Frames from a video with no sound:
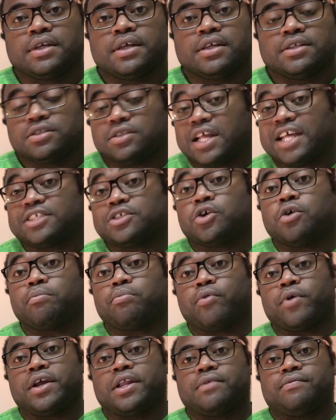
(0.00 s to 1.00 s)
So that's the whole
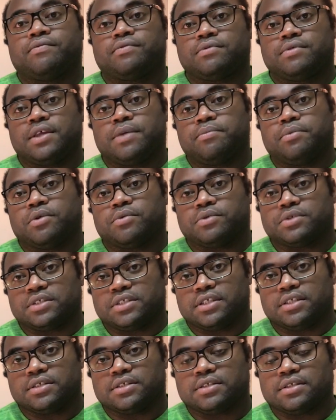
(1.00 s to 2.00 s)
point of keeping your
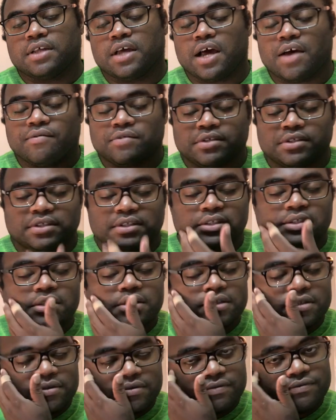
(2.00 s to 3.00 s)
receipts, obviously,
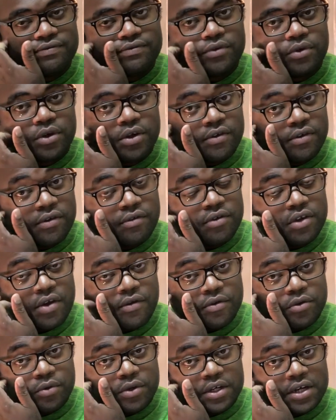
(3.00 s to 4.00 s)
is for if you ever
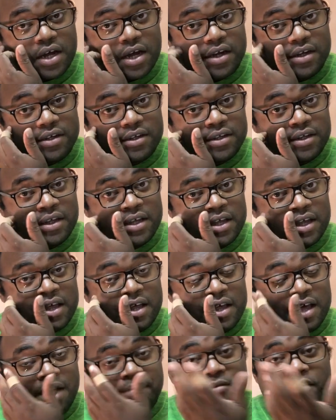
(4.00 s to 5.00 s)
do get audited.
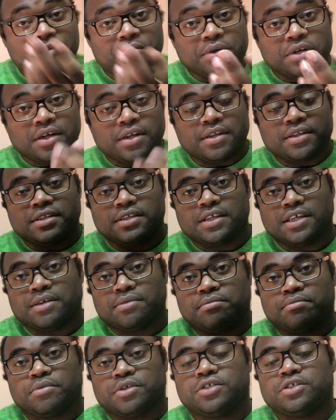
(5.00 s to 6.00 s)
I've never been audited yet,
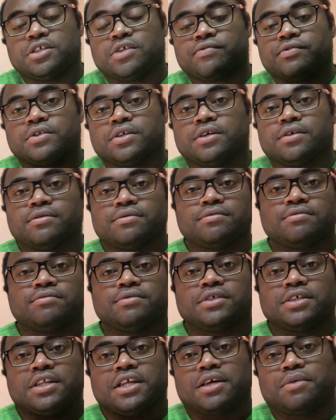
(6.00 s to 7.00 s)
but you never know. It
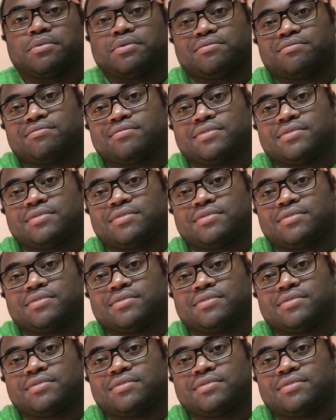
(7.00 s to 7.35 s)
could happen.